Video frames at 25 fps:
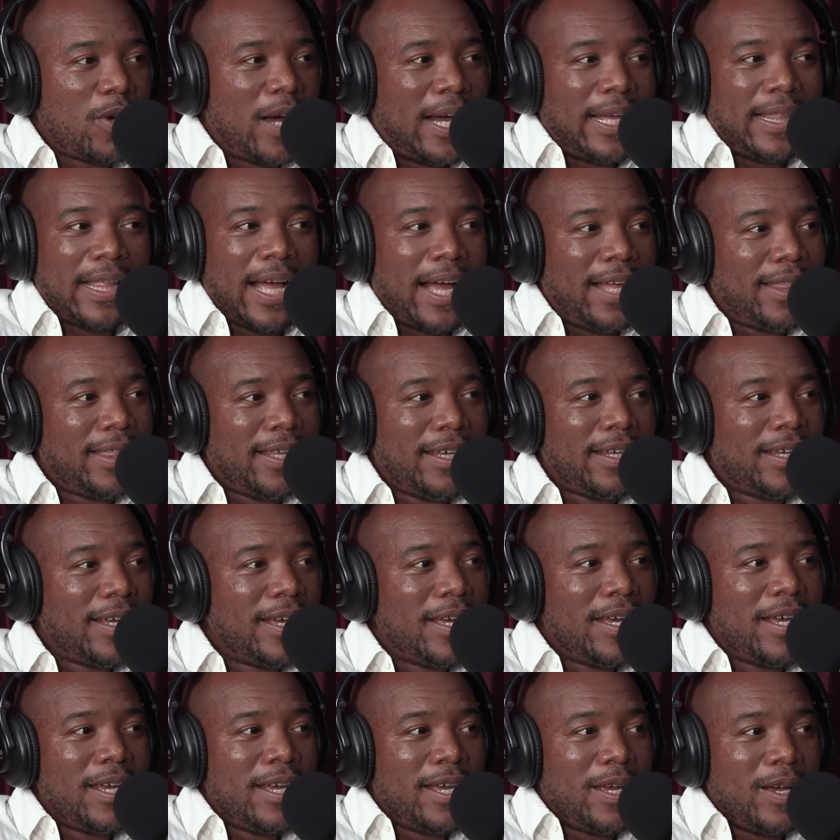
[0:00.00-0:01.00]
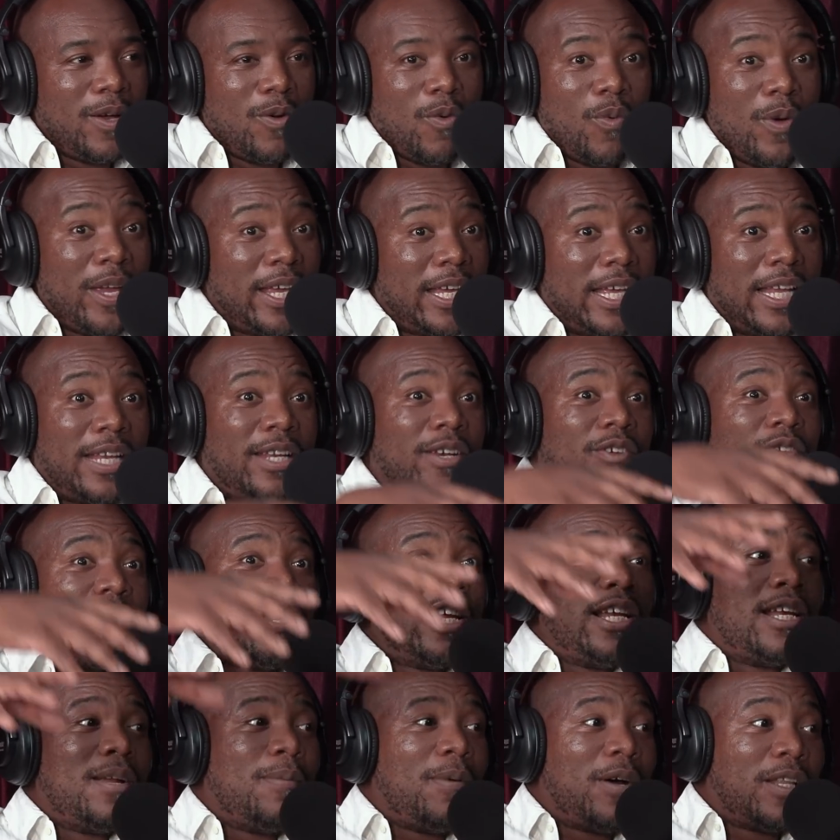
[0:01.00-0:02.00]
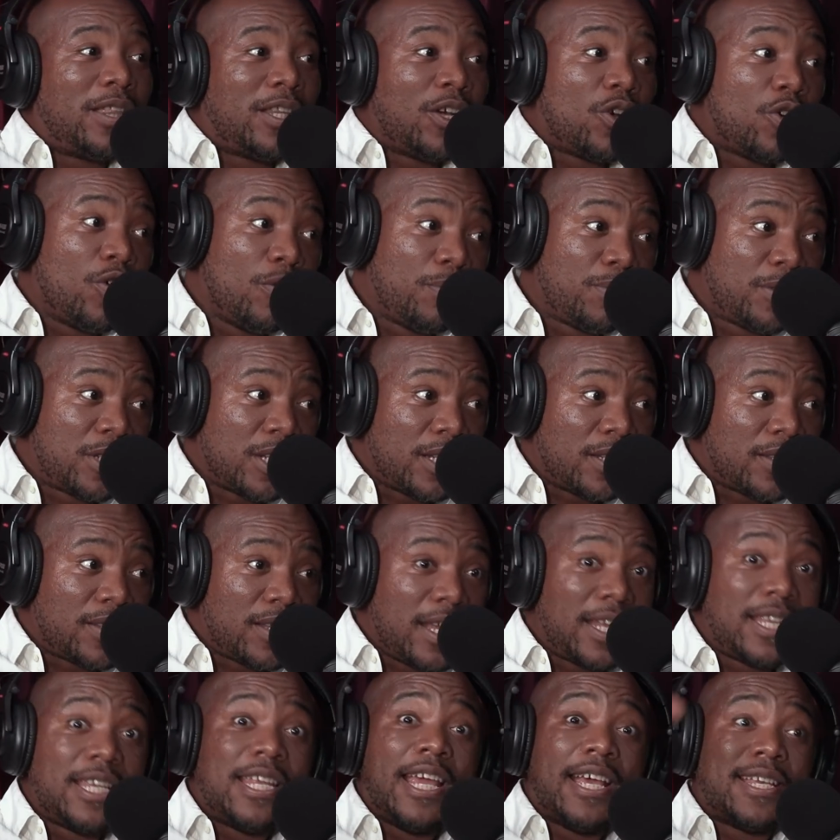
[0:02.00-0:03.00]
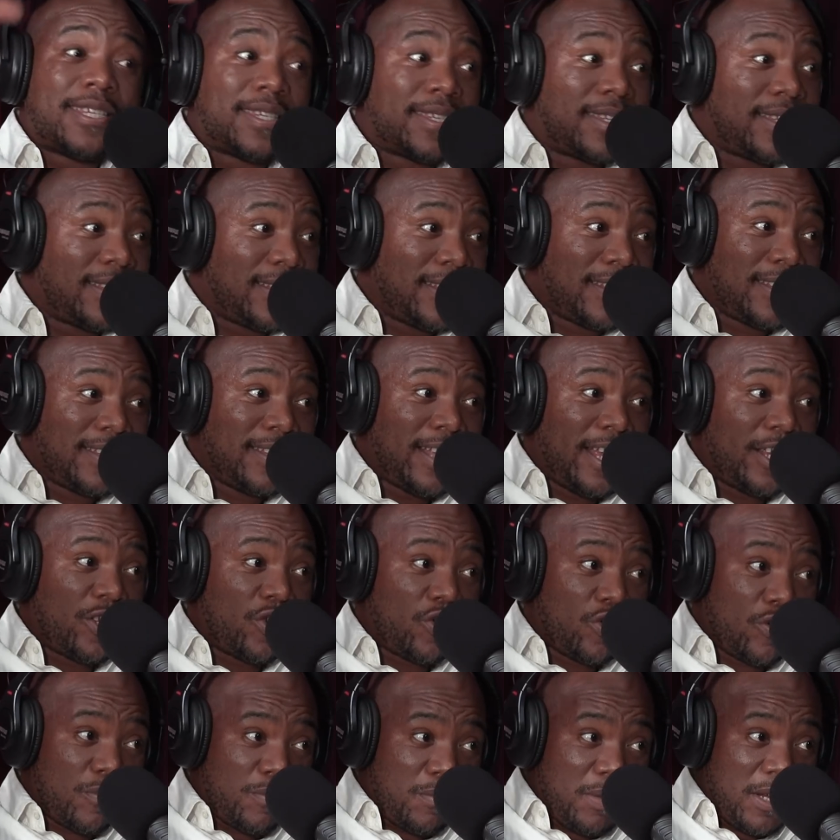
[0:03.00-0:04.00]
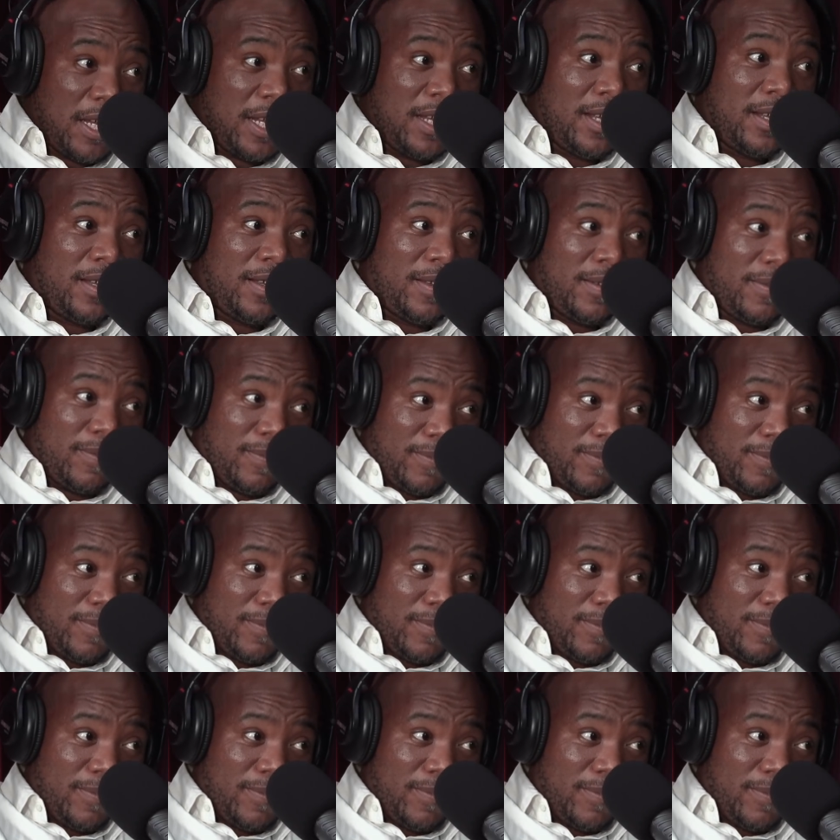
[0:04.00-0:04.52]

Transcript: I think we can read about the Guptas, and yes, they should be